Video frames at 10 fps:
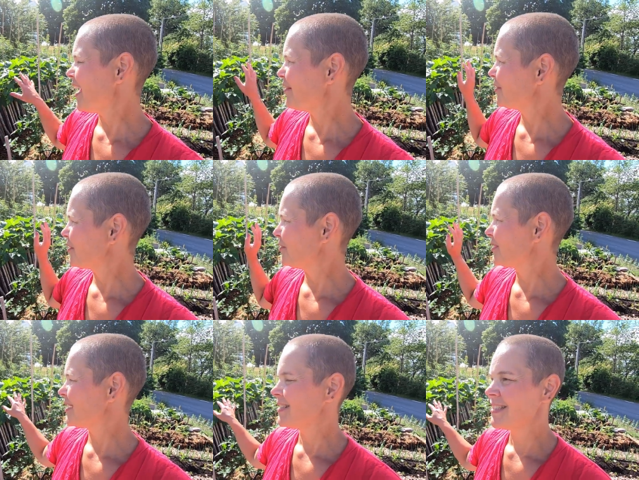having a
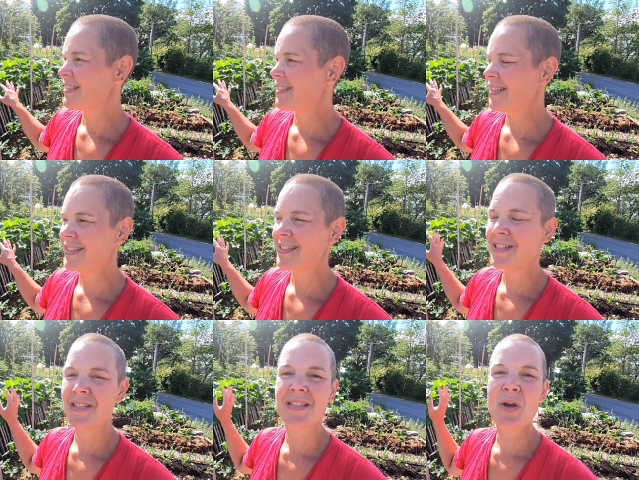look at this, it's
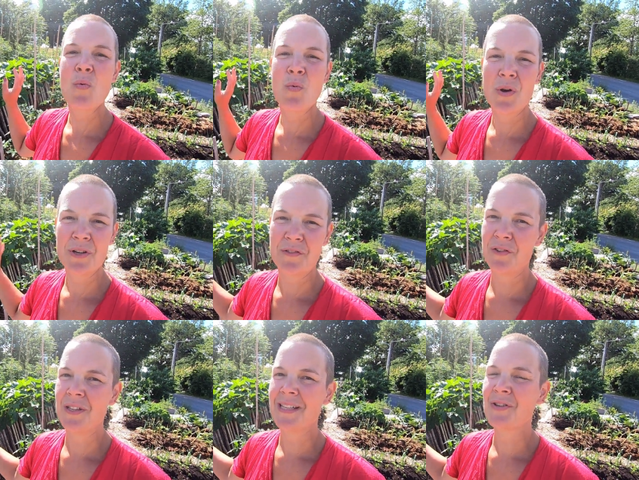just
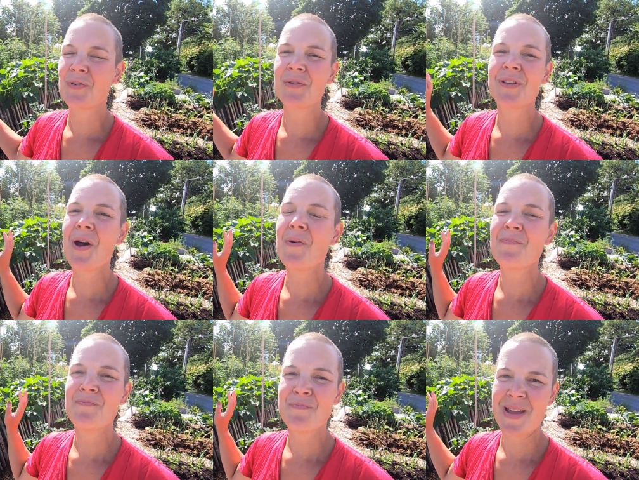wonderful. It grows
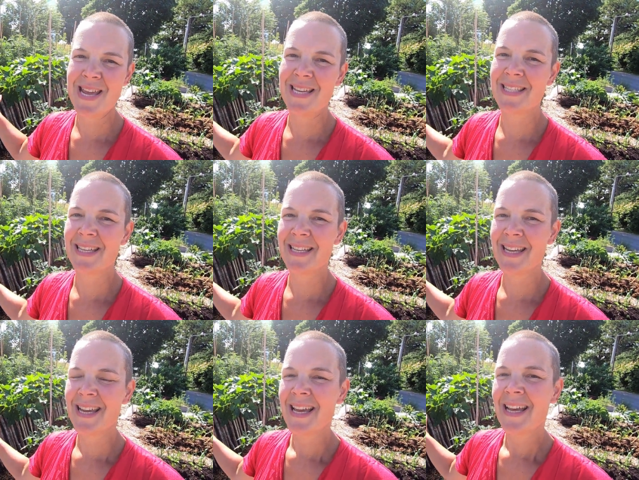
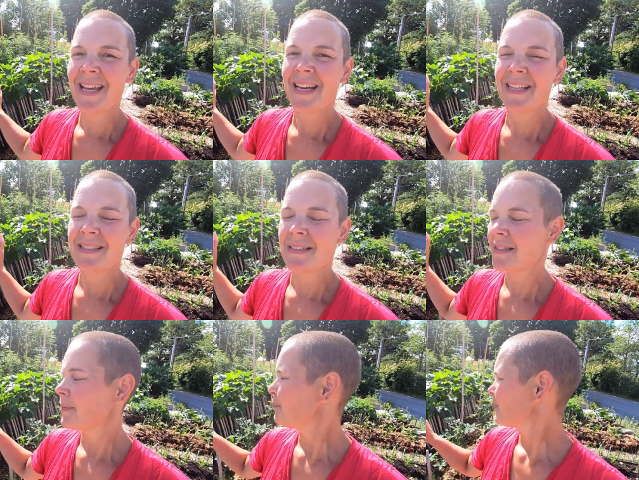amazing.
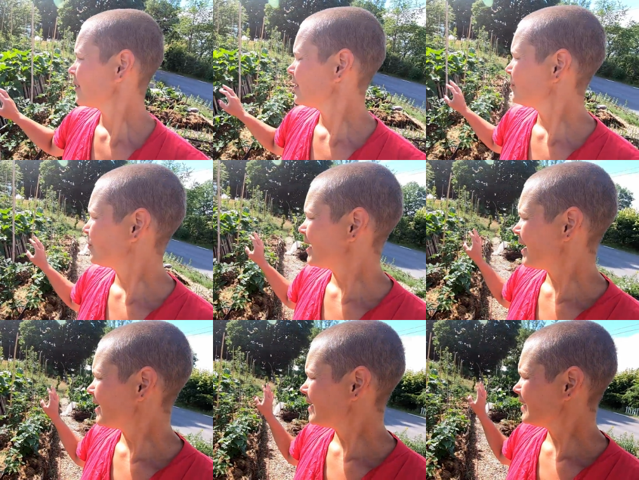And when
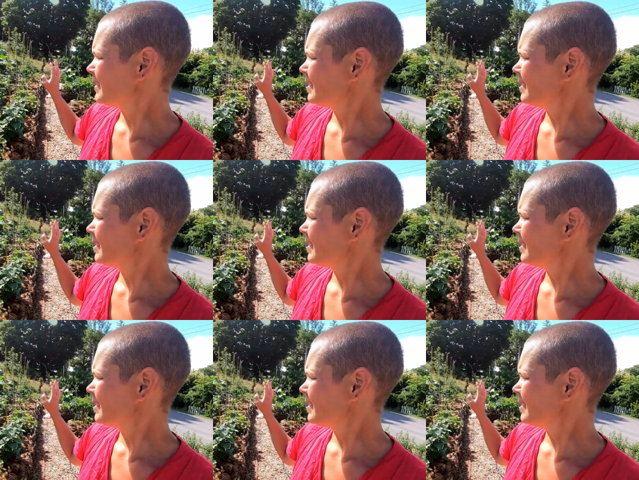I